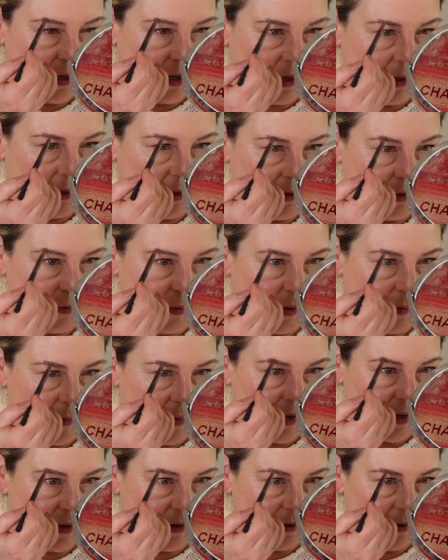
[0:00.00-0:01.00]
a little bit
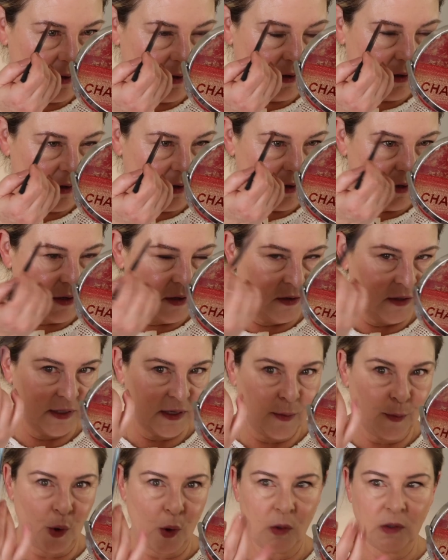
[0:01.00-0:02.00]
better. Notice
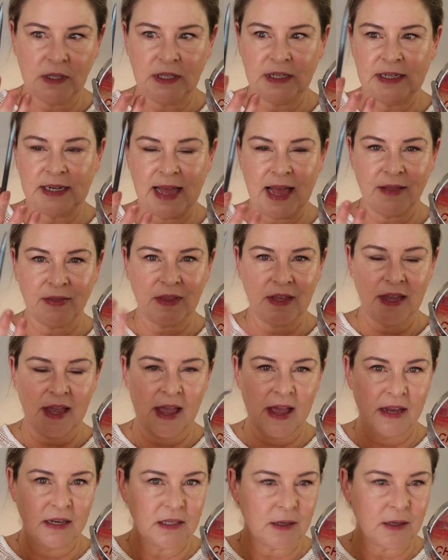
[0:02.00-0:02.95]
I'm holding it at the end.